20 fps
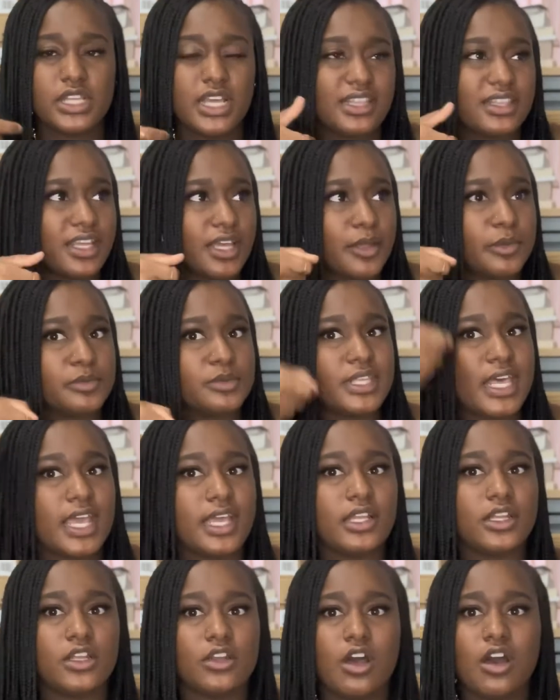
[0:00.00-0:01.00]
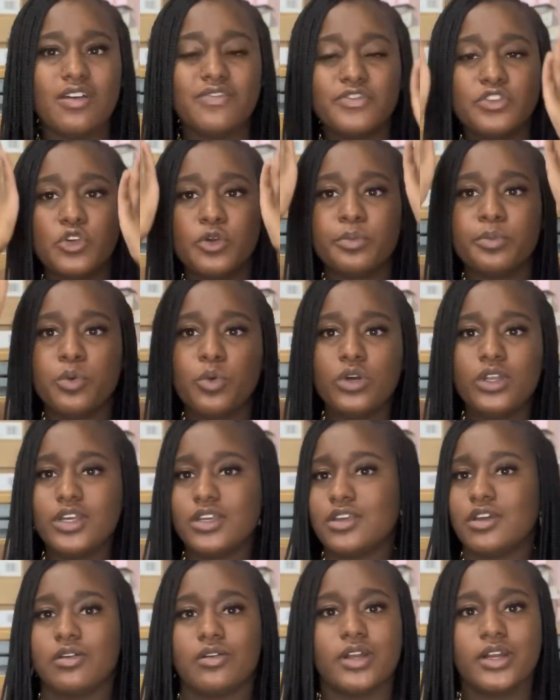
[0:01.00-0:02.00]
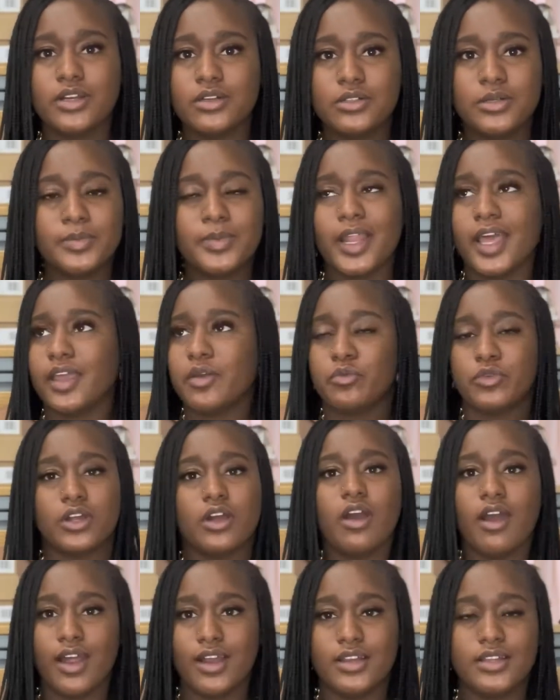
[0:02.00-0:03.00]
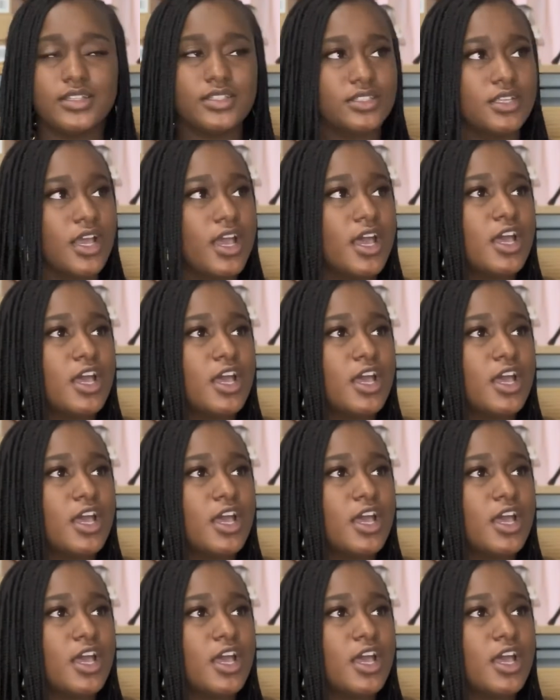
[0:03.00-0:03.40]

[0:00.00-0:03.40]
And then taking it off, you're pulling your hair up, like, regardless.